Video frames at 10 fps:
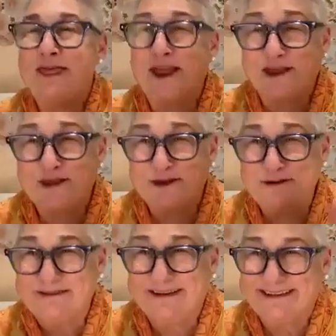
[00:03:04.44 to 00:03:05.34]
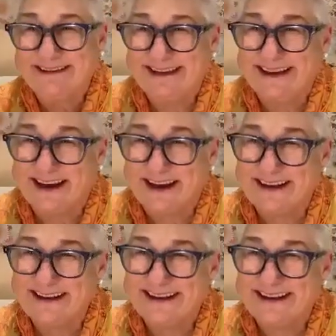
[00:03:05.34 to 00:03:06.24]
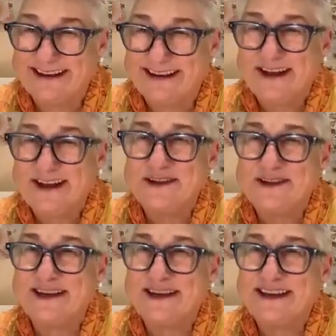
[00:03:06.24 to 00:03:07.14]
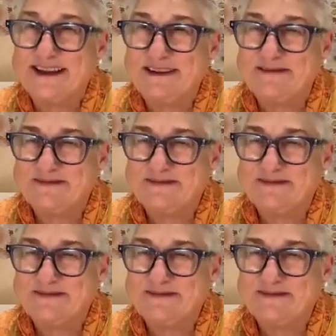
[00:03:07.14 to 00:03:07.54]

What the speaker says: Thank you, Elena. Shanti.